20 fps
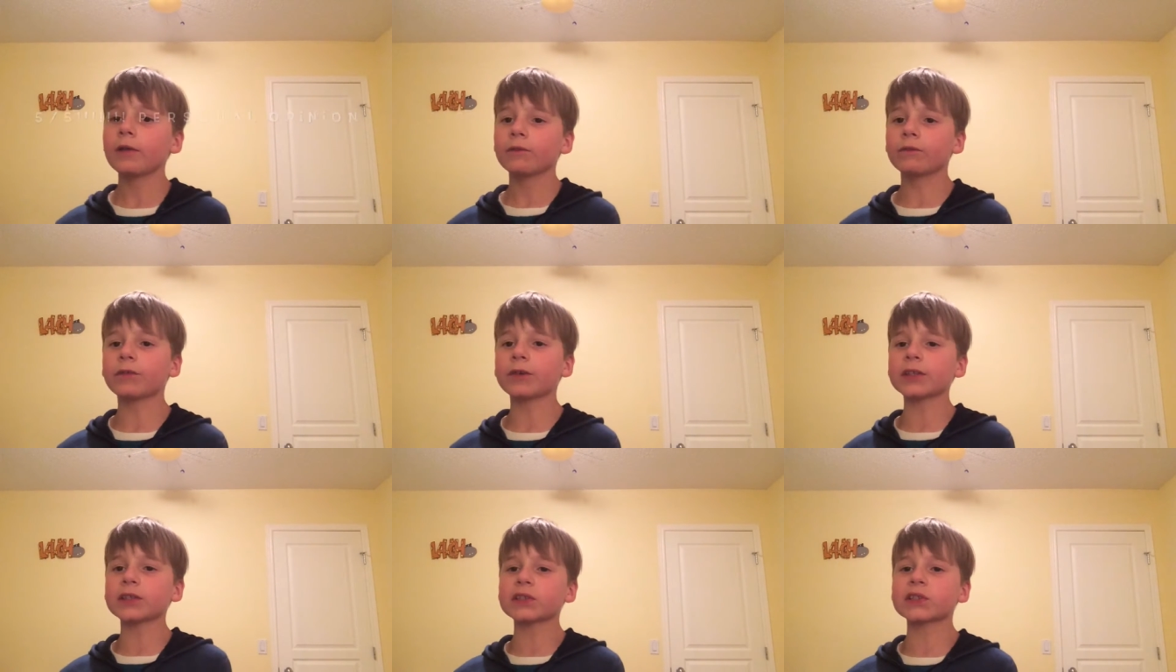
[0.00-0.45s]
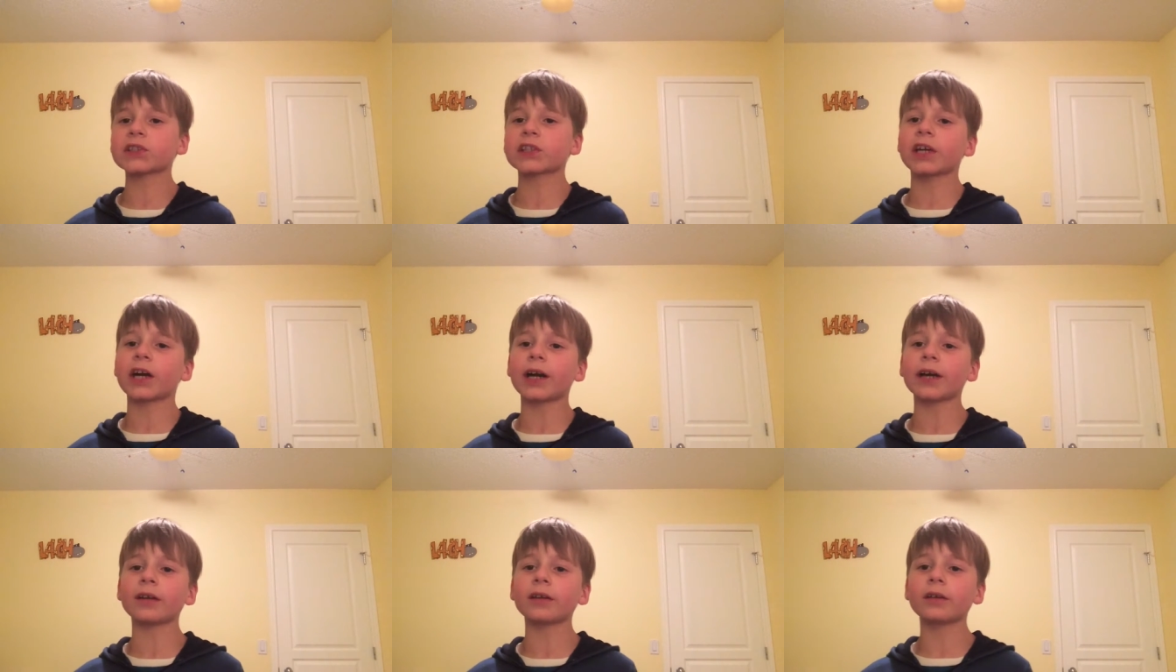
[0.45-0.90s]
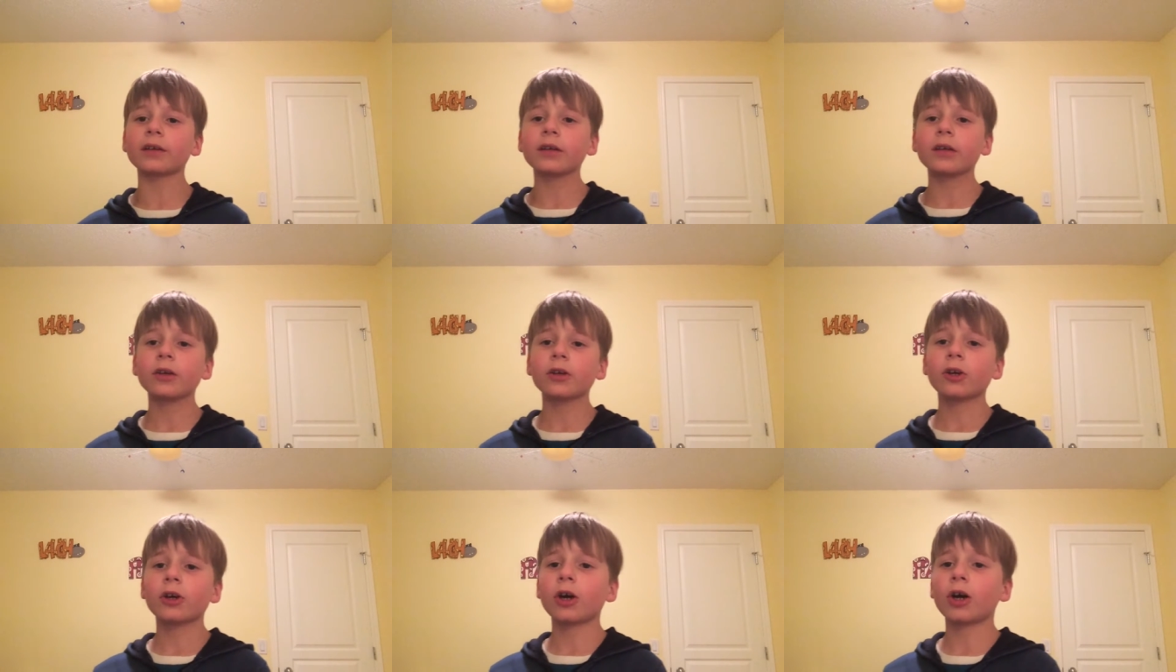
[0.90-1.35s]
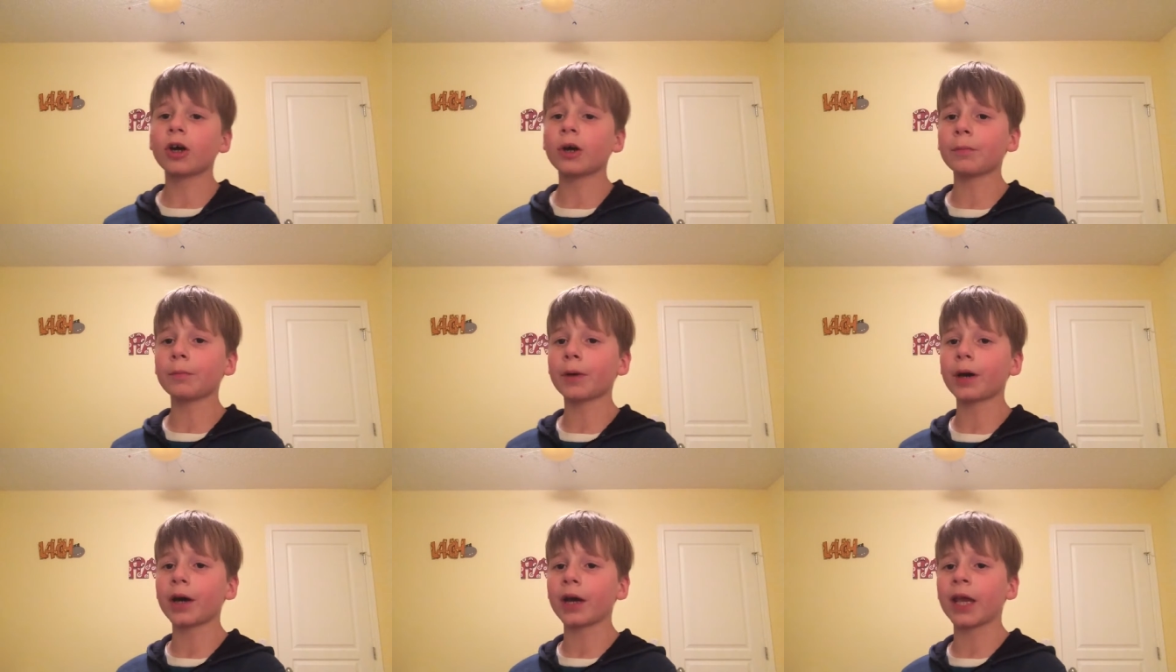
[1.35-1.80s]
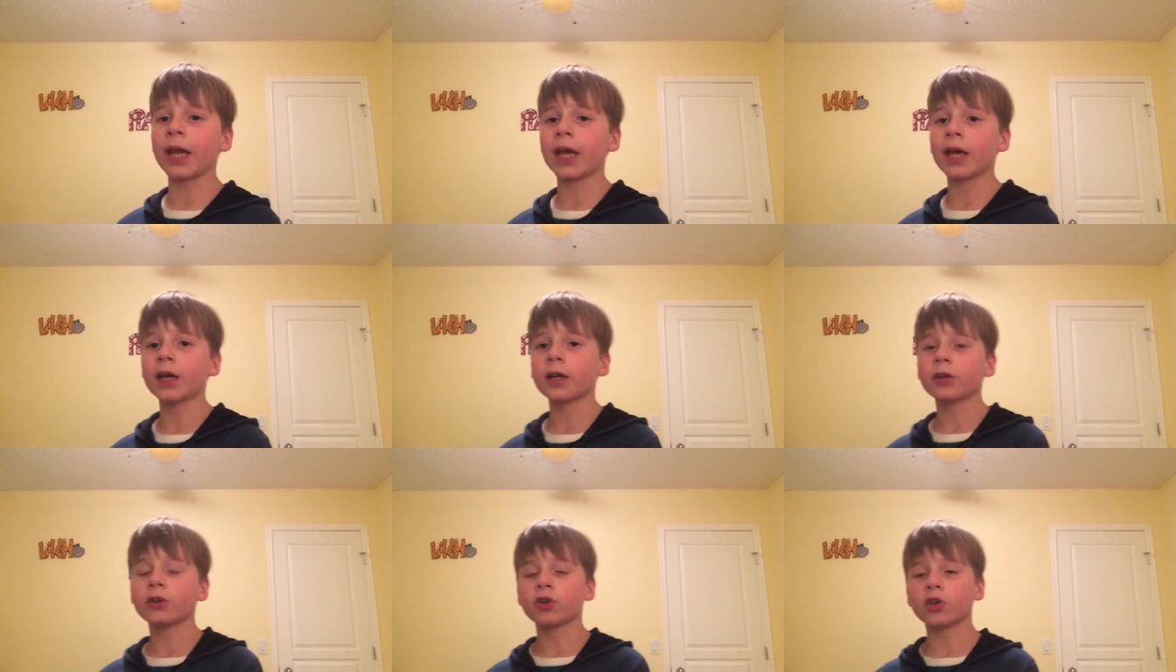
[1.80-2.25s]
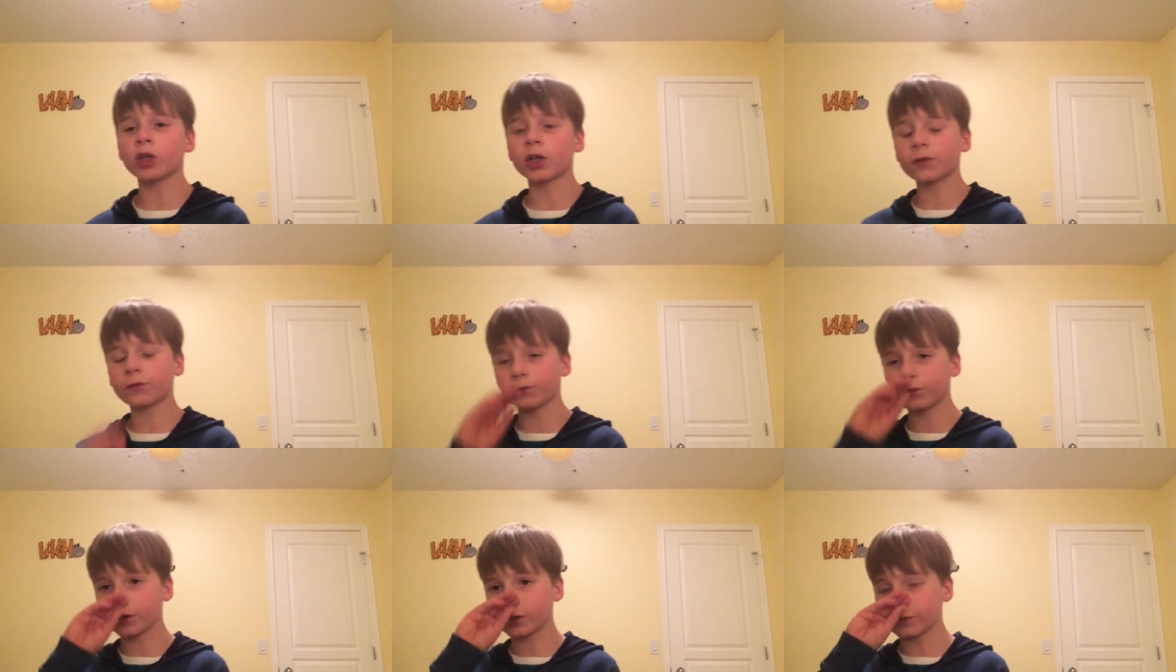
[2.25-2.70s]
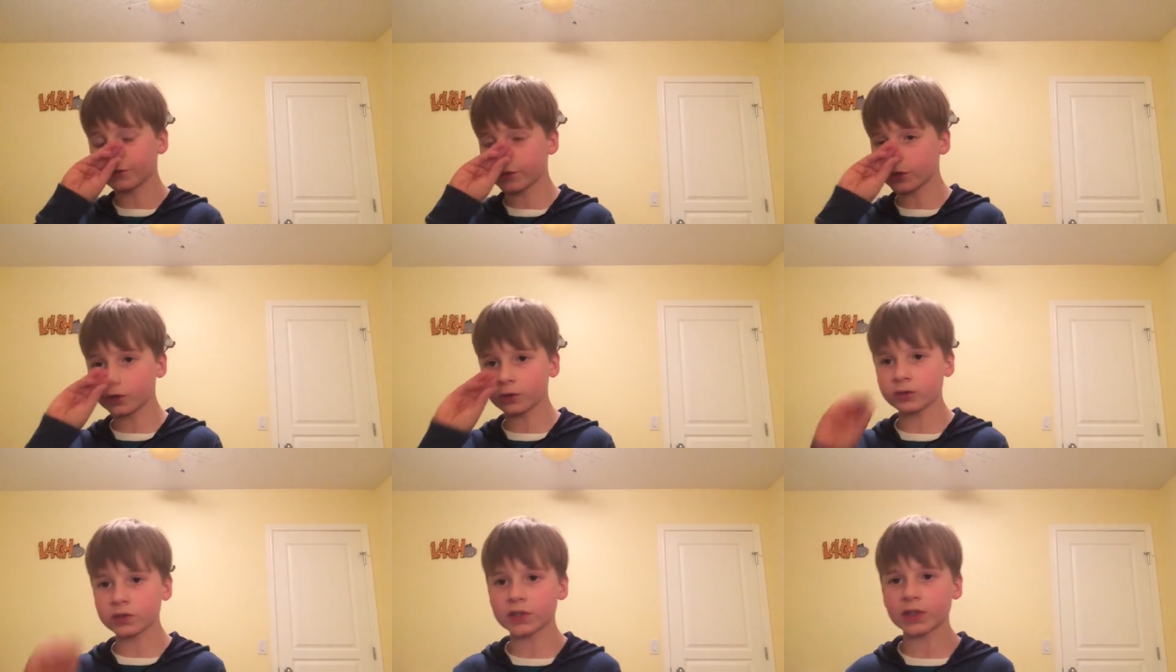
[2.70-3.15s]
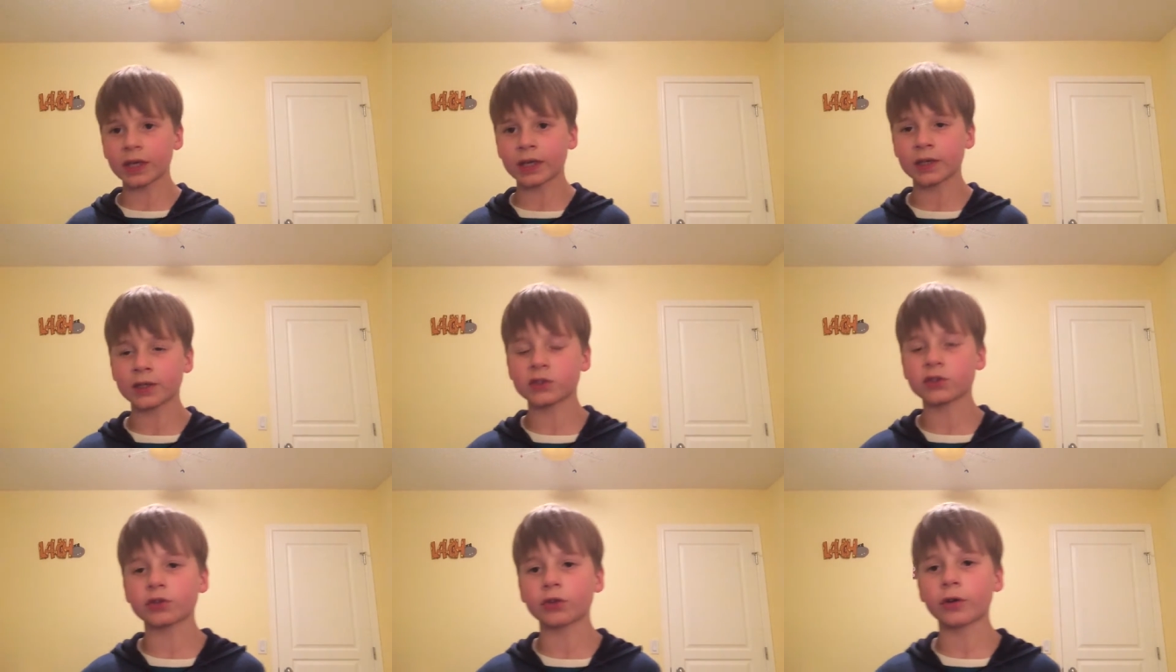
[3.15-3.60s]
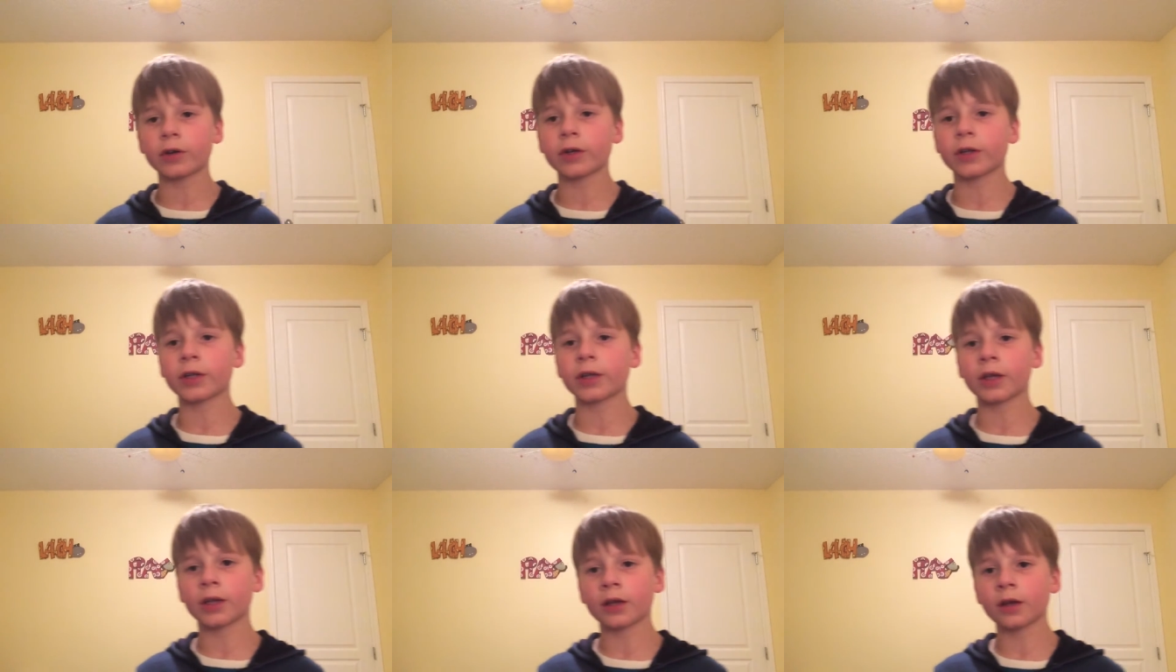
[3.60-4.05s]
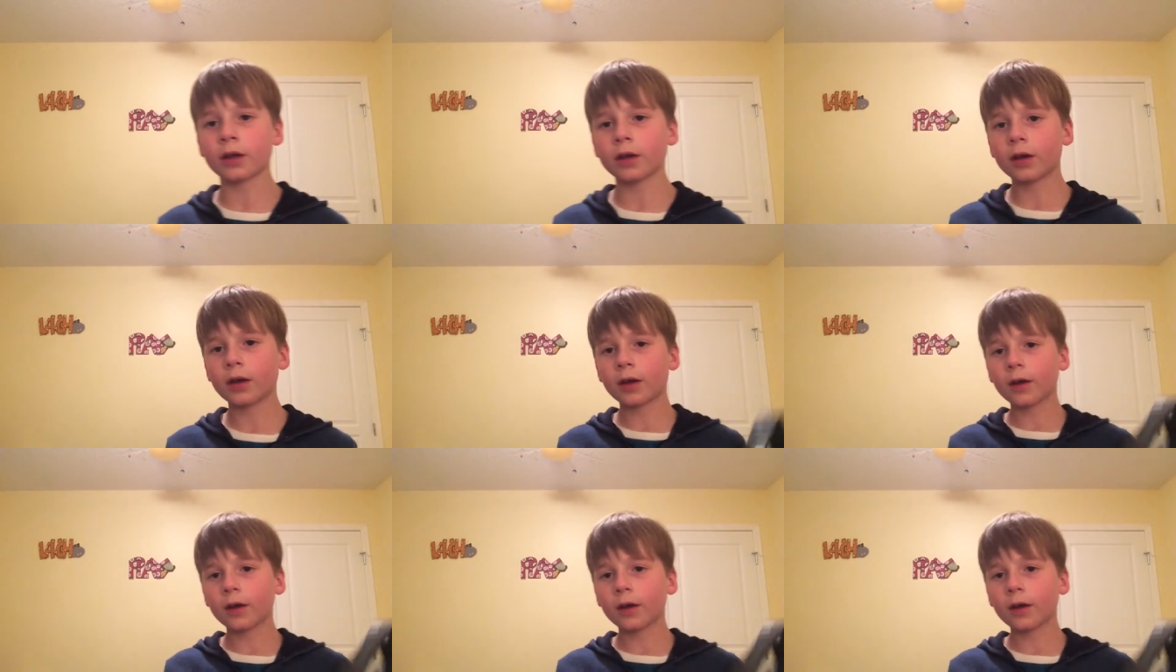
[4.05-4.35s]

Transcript: First gun on my Nerf reviews, and it's already